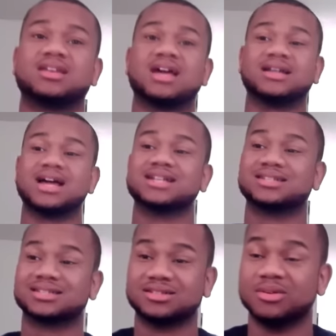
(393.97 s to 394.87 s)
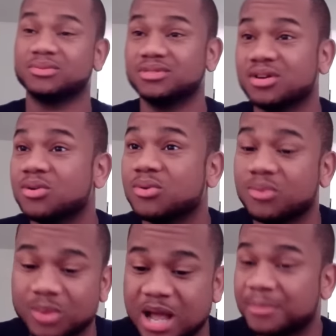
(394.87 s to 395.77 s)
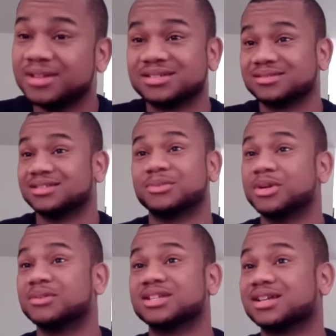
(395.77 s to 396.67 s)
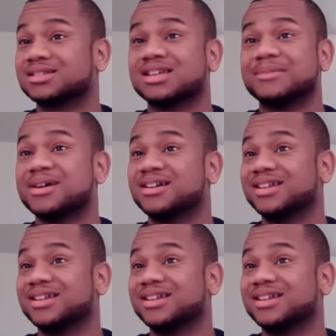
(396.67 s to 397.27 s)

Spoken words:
I just don't know what else I can say about it.